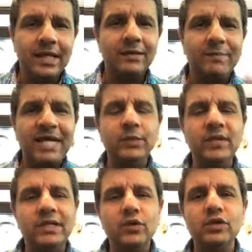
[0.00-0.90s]
and by the
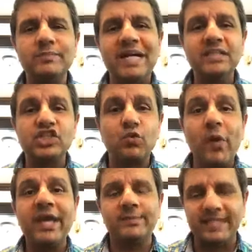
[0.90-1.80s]
way, it goes by the
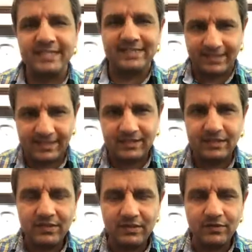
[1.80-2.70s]
square of the distance.
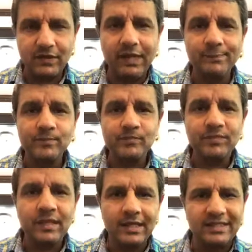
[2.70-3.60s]
Okay?
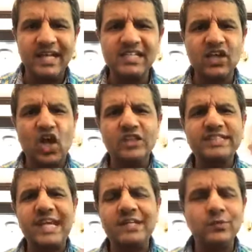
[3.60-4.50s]
And there is a
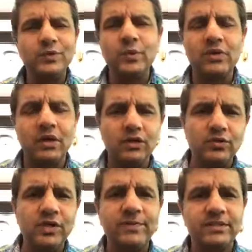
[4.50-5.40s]
constant which we call
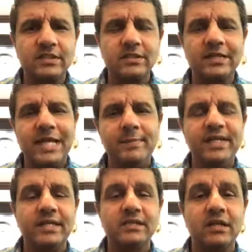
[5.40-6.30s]
universal
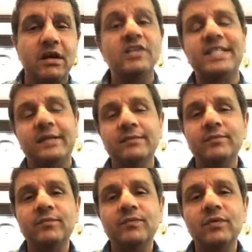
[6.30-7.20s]
gravitational constant.
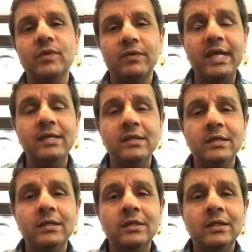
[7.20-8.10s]
Okay?
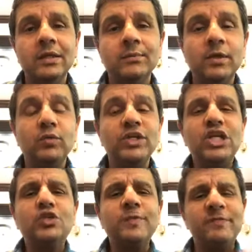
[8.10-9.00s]
But we
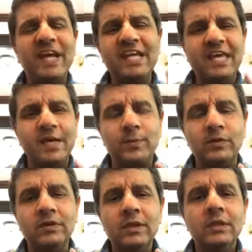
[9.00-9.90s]
need to be very
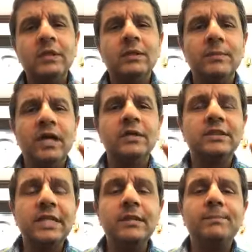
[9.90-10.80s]
careful.
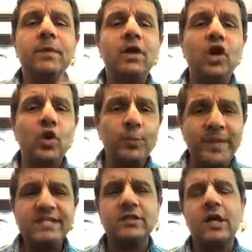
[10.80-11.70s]
The
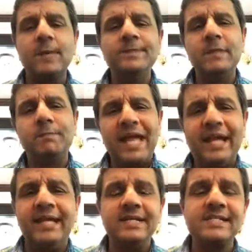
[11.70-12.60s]
orbit of the
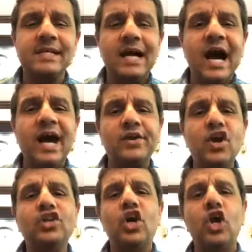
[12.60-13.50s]
planets are
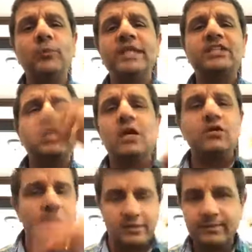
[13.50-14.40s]
not always
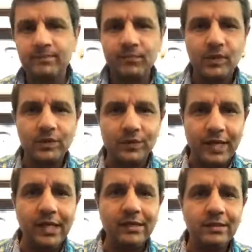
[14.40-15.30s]
circular.
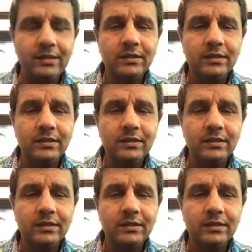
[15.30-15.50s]
Okay?